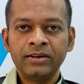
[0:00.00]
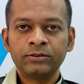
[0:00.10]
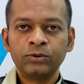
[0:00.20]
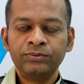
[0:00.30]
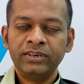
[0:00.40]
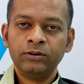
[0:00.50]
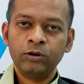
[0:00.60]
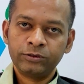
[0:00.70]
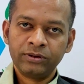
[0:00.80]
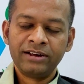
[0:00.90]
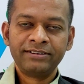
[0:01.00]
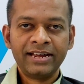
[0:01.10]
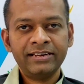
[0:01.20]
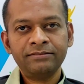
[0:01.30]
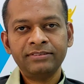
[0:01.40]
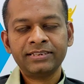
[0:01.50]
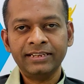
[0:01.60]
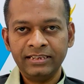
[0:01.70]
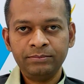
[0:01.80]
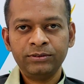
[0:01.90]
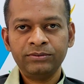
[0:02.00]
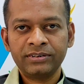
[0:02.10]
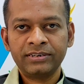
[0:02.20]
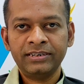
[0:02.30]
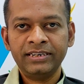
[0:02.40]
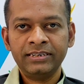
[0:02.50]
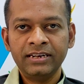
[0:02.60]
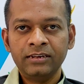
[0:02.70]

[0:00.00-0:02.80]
So we also have tie up with Sandeep University.